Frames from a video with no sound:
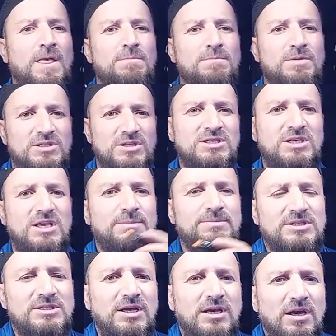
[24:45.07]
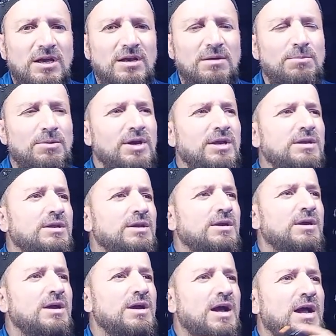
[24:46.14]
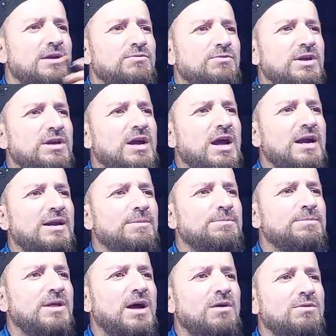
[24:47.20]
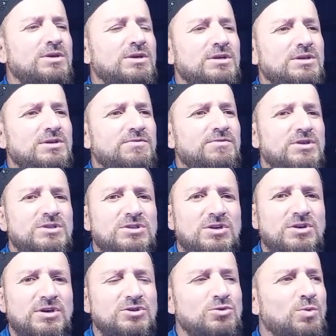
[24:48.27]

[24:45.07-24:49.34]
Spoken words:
because this keeps ticking in the brain, and we add up our different circuits.